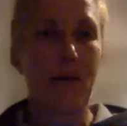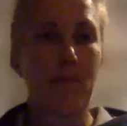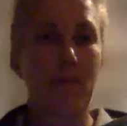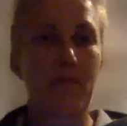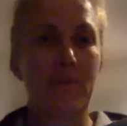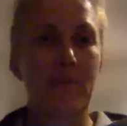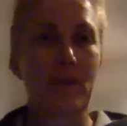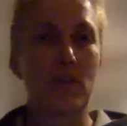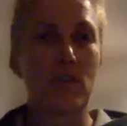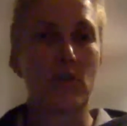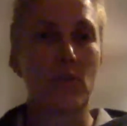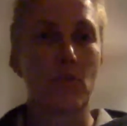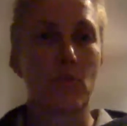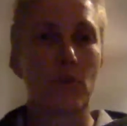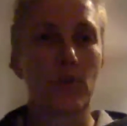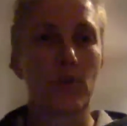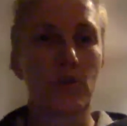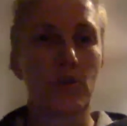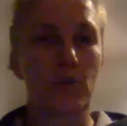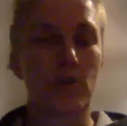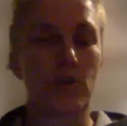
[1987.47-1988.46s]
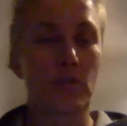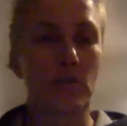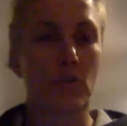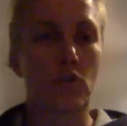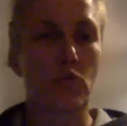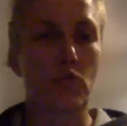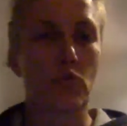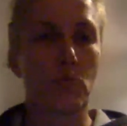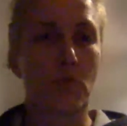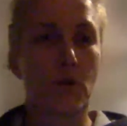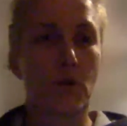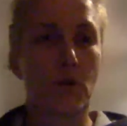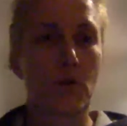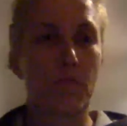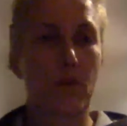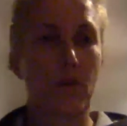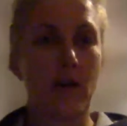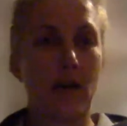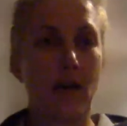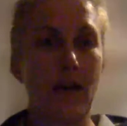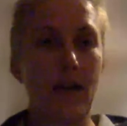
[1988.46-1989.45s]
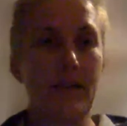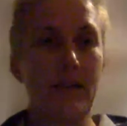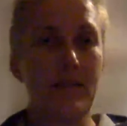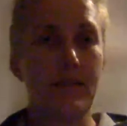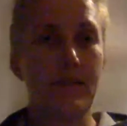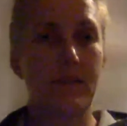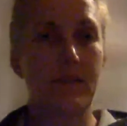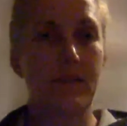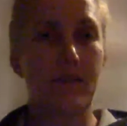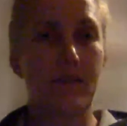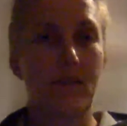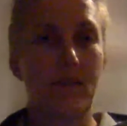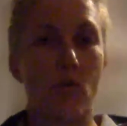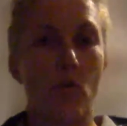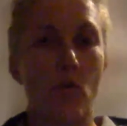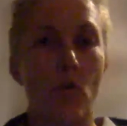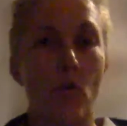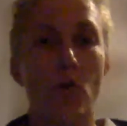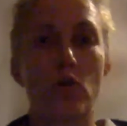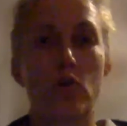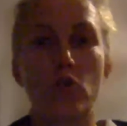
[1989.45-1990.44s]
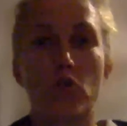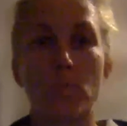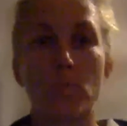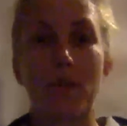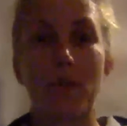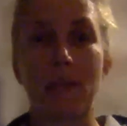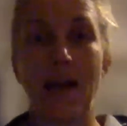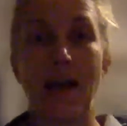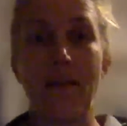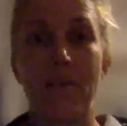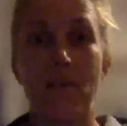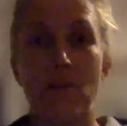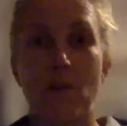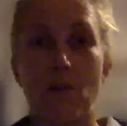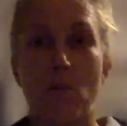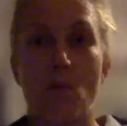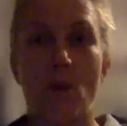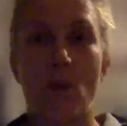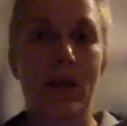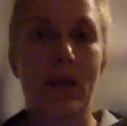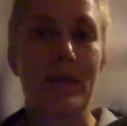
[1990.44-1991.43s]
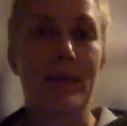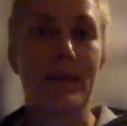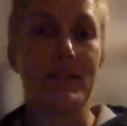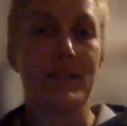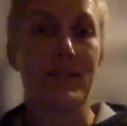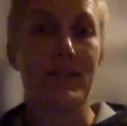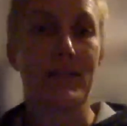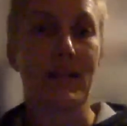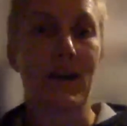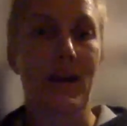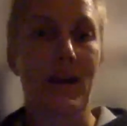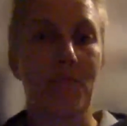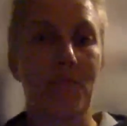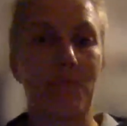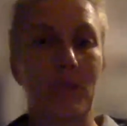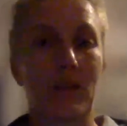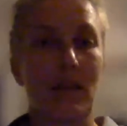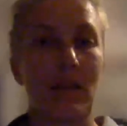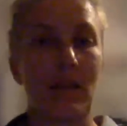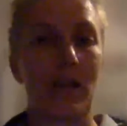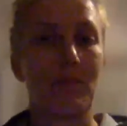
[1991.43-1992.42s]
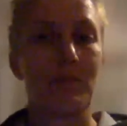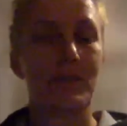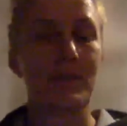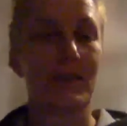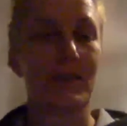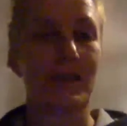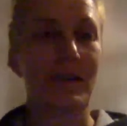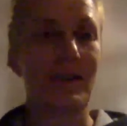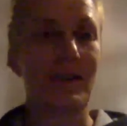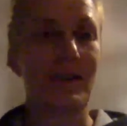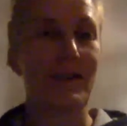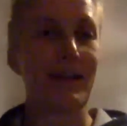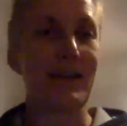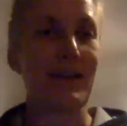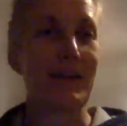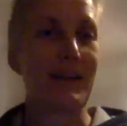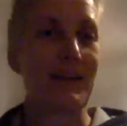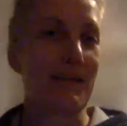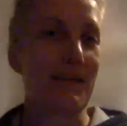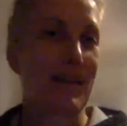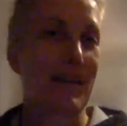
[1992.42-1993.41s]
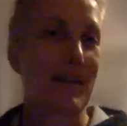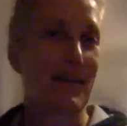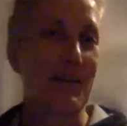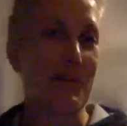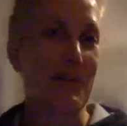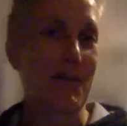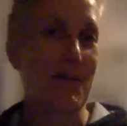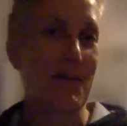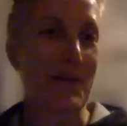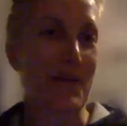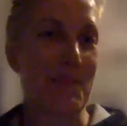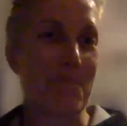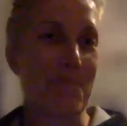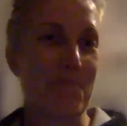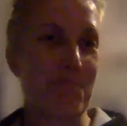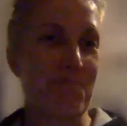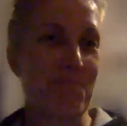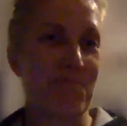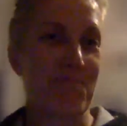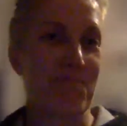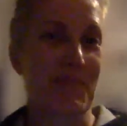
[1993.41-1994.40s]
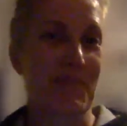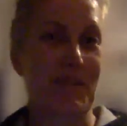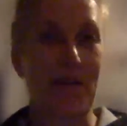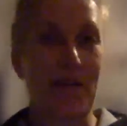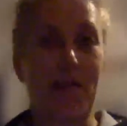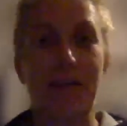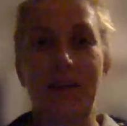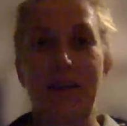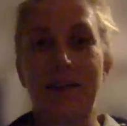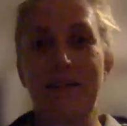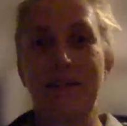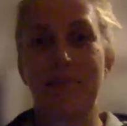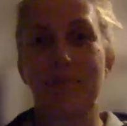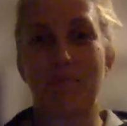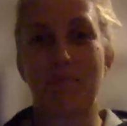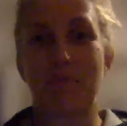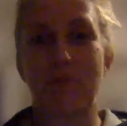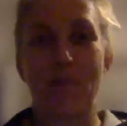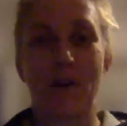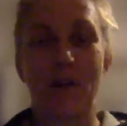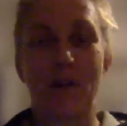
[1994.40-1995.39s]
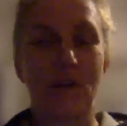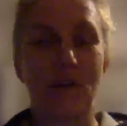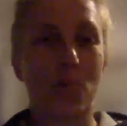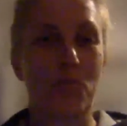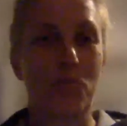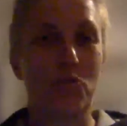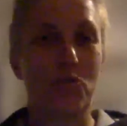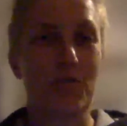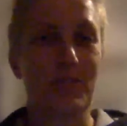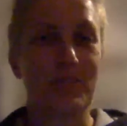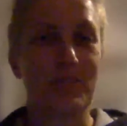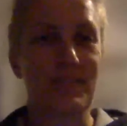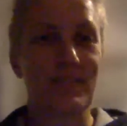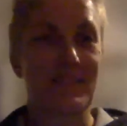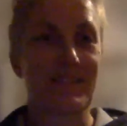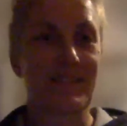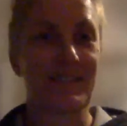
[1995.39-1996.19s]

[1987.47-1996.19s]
if they don't want to do social modified, or do you mean other ways that clubs are I guess, providing options?